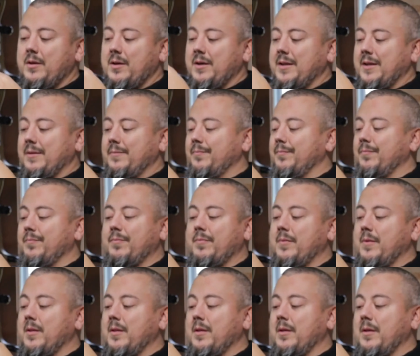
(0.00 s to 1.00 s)
like a
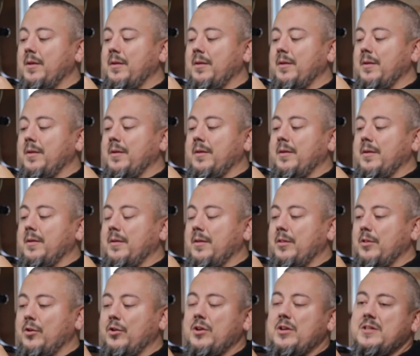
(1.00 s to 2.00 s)

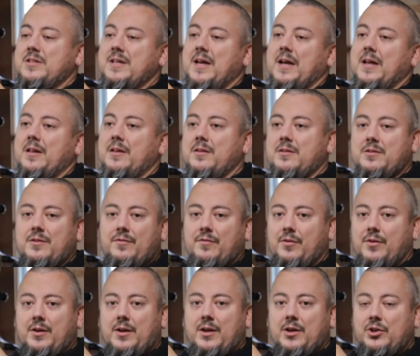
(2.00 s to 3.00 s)
30 seconds of
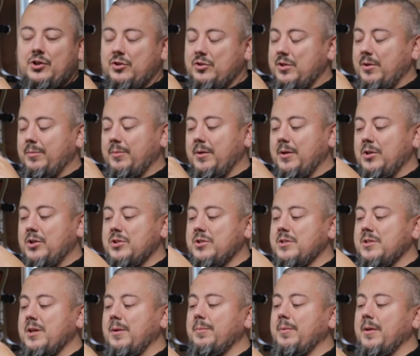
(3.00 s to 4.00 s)
an inch or something, just
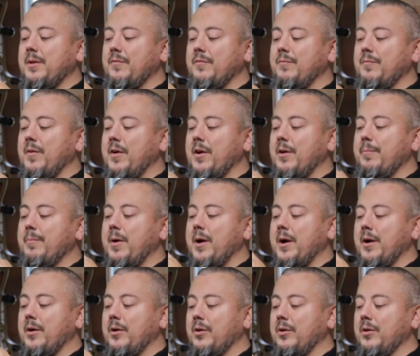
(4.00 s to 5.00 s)
something very
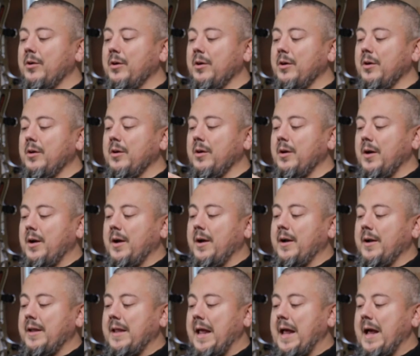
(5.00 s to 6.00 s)
minor
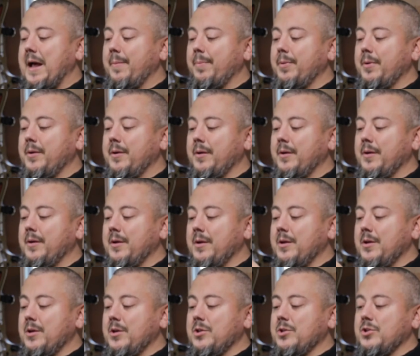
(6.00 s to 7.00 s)
gap.
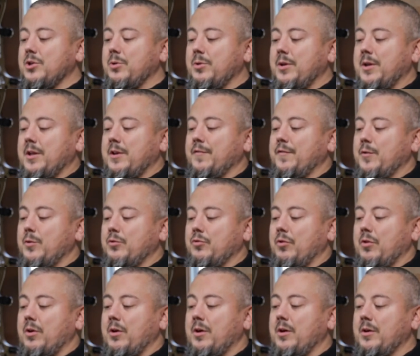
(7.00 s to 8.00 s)
So you get the full
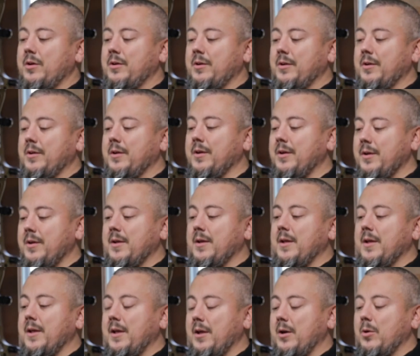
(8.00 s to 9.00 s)
draw,
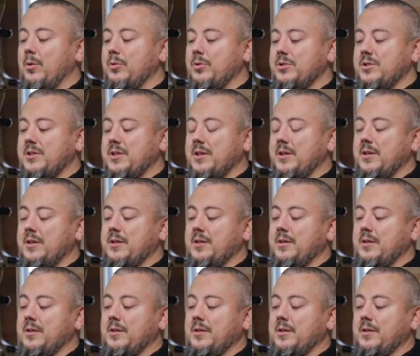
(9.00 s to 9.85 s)
it holds the